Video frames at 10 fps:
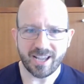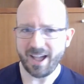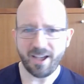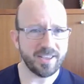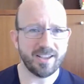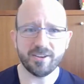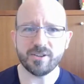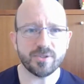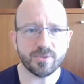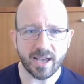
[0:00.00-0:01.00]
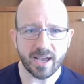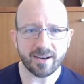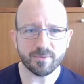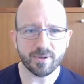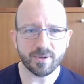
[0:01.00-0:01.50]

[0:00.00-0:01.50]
And how the hell do you do that, right?